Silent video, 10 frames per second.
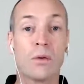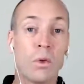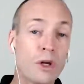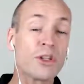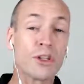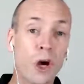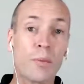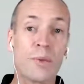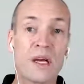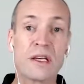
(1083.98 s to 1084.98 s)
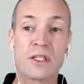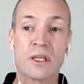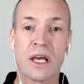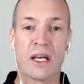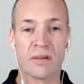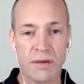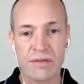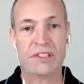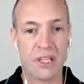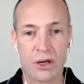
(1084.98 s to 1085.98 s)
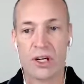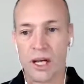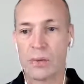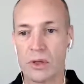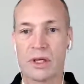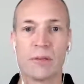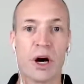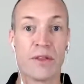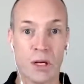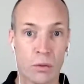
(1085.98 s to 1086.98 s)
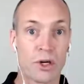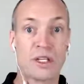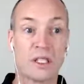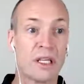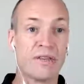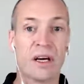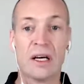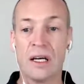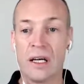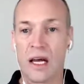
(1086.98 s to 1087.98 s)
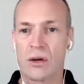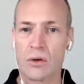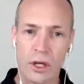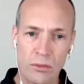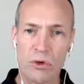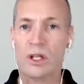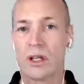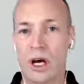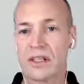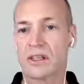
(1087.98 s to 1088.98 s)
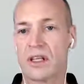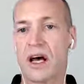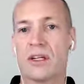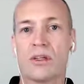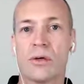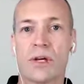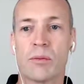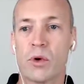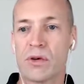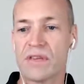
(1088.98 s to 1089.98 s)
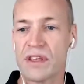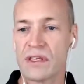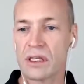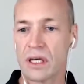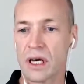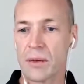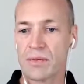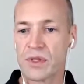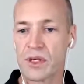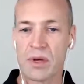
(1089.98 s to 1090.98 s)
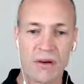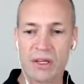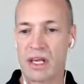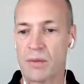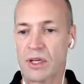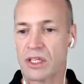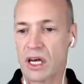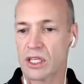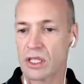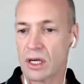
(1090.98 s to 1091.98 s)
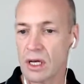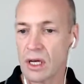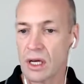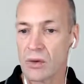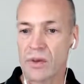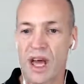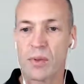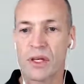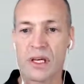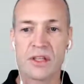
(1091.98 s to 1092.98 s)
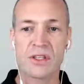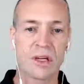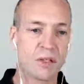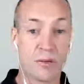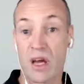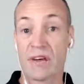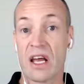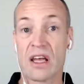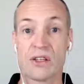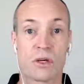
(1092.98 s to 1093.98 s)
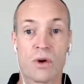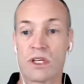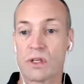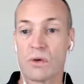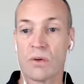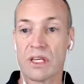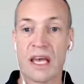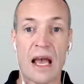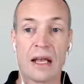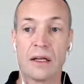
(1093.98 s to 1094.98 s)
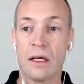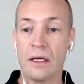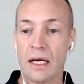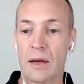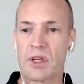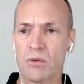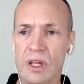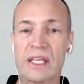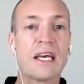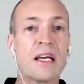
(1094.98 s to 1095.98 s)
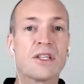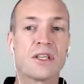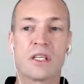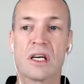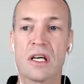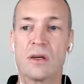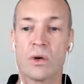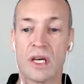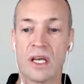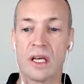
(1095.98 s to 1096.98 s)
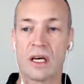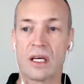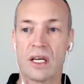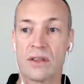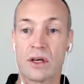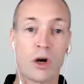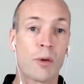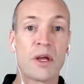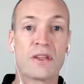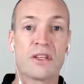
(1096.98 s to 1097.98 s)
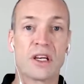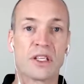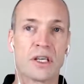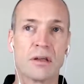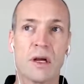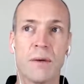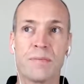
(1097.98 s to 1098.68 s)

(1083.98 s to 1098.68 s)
what topics, and I've obviously got a couple in mind that I want to deliver, and I'd really like to start doing more of this to be able to keep in touch with applicants and to be able to answer questions where we can. So I'm really keen to see or hear in the comment section